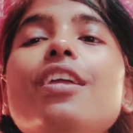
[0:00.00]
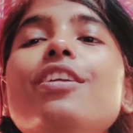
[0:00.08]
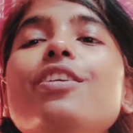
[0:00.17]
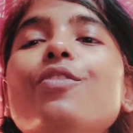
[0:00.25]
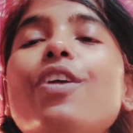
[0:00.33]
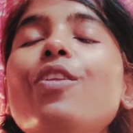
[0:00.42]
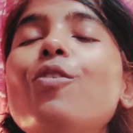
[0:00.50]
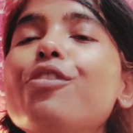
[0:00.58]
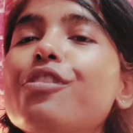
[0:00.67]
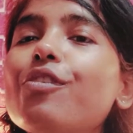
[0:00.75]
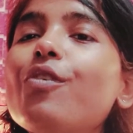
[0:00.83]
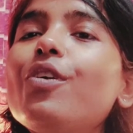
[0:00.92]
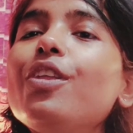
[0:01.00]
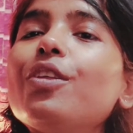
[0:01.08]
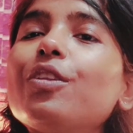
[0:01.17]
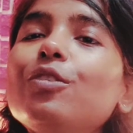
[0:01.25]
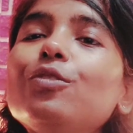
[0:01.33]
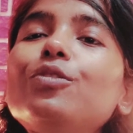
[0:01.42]
you can also
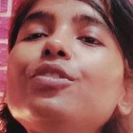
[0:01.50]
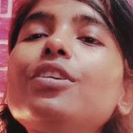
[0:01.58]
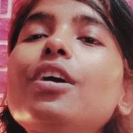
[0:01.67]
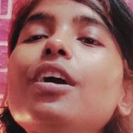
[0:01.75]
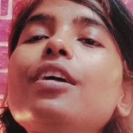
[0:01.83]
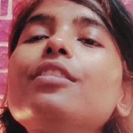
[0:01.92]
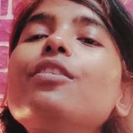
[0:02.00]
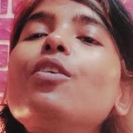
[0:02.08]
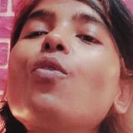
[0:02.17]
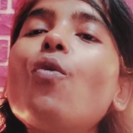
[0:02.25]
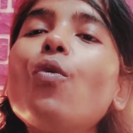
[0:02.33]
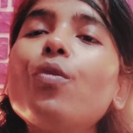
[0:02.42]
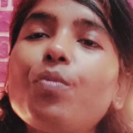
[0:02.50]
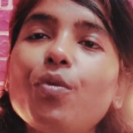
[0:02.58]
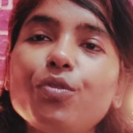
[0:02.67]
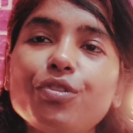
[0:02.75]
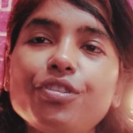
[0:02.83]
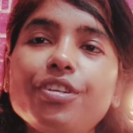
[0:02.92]
include the core
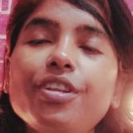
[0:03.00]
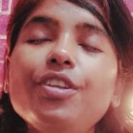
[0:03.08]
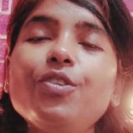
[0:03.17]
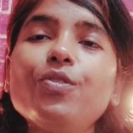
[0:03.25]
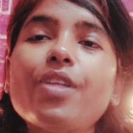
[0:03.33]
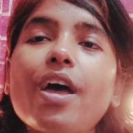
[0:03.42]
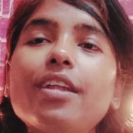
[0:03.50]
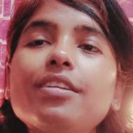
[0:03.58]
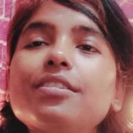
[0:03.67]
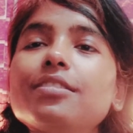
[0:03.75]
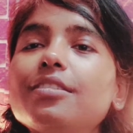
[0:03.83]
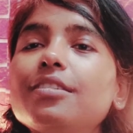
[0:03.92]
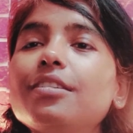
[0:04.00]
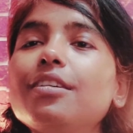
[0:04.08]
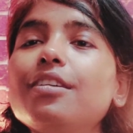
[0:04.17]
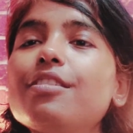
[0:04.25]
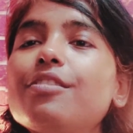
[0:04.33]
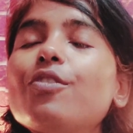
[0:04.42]
posture into that,
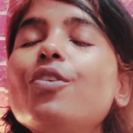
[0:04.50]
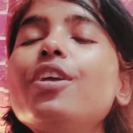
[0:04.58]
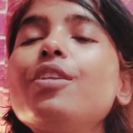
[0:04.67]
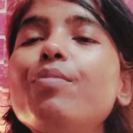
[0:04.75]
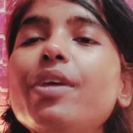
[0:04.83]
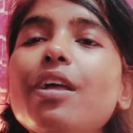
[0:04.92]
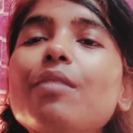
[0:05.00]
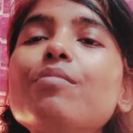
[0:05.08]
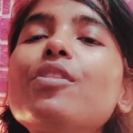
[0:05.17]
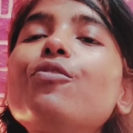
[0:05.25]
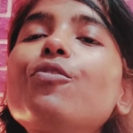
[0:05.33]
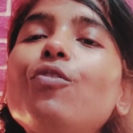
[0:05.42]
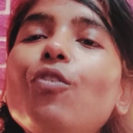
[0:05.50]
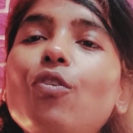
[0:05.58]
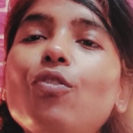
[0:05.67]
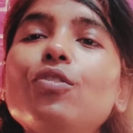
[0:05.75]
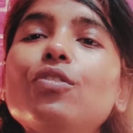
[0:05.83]
so it becomes the flow.